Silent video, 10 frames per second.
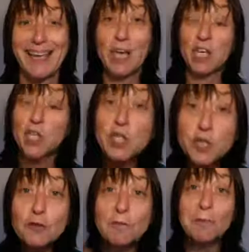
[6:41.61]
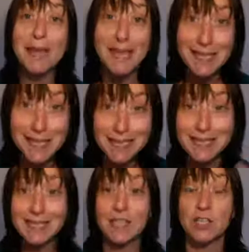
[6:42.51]
Because you've made the
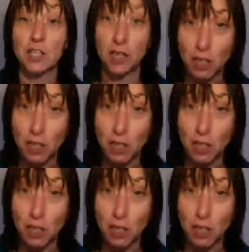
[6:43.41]
decision,